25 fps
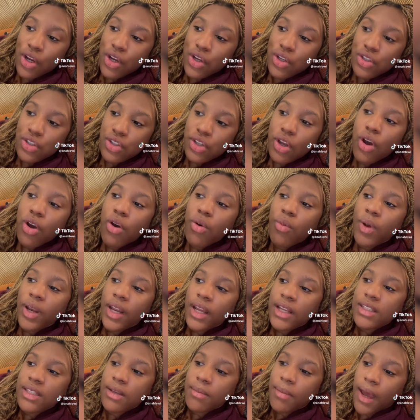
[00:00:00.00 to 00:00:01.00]
So what
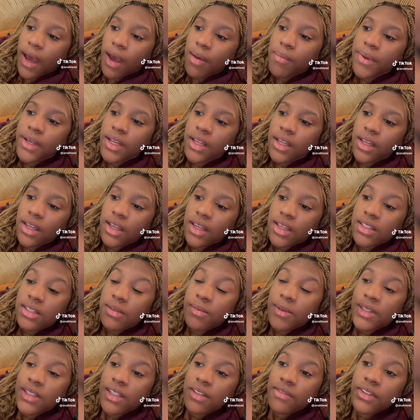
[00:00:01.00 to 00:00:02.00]
ends up happening is,
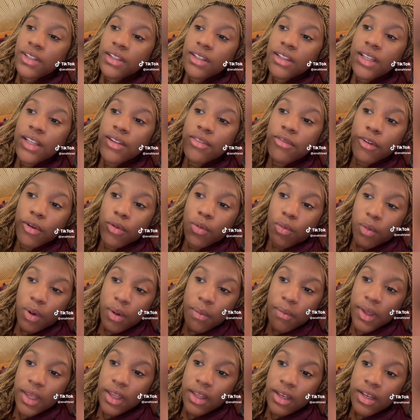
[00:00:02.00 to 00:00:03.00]
specifically for
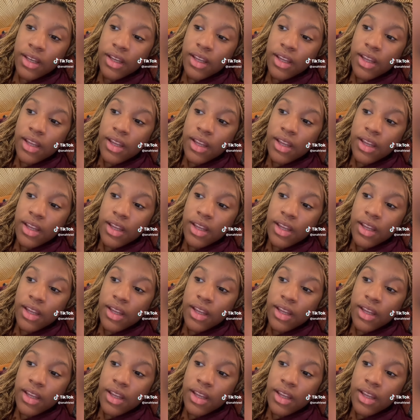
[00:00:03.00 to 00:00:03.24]
women